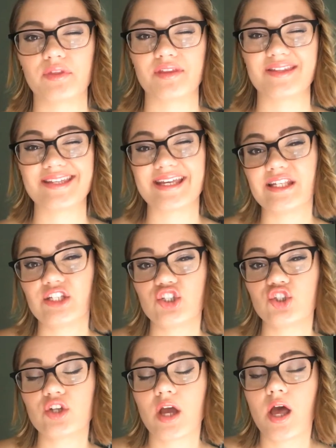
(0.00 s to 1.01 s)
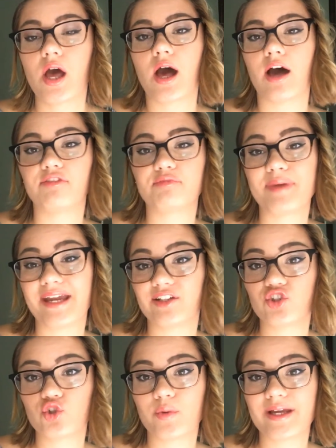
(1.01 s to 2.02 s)
with a tinge of
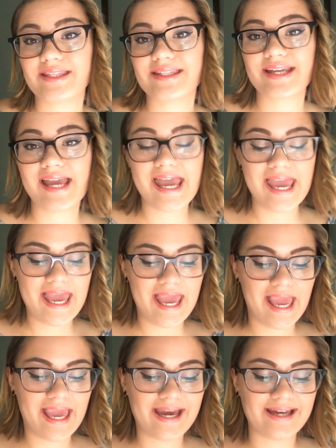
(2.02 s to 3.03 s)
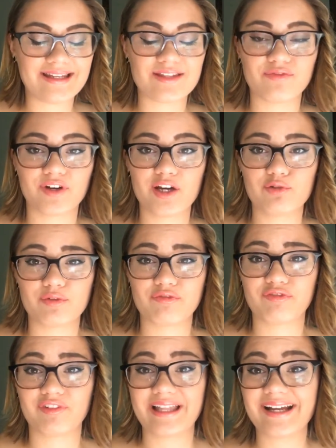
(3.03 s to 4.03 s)
pink to it. And it's very
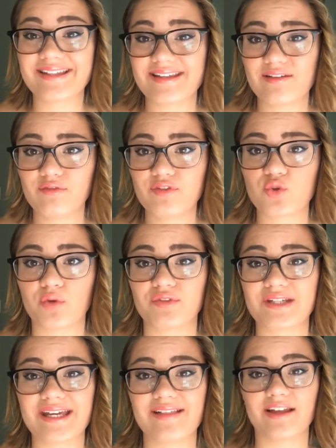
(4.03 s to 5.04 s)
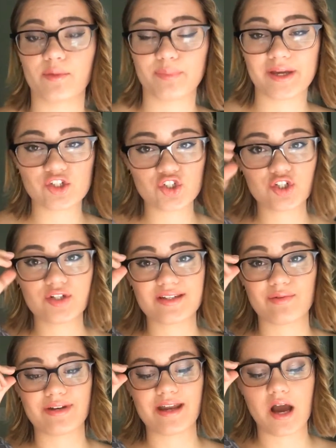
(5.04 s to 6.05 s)
reflective, so if you're taking a lot of pictures, I
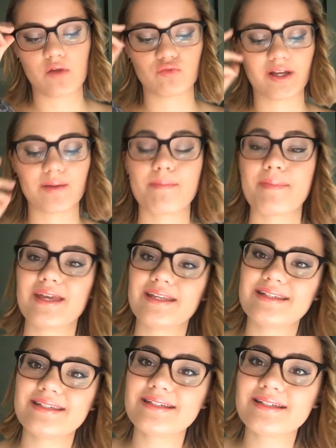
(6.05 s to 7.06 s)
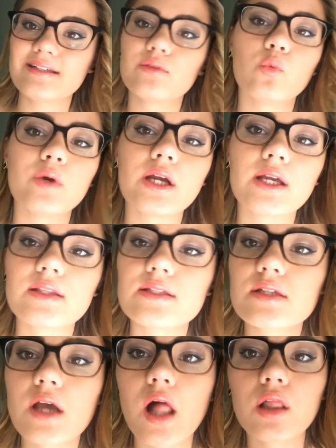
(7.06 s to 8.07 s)
would not recommend wearing
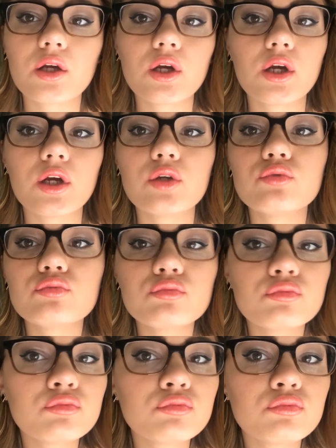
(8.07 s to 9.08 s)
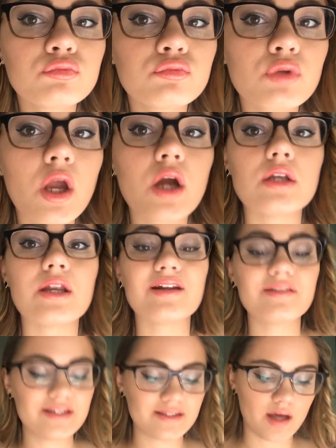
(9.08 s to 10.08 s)
this color. None
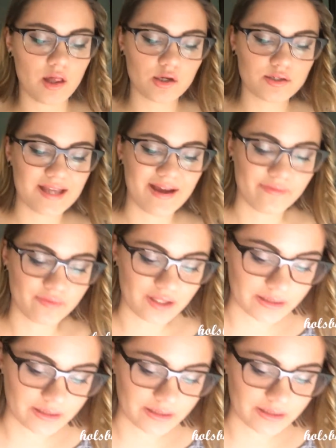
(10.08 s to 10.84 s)
of these colors have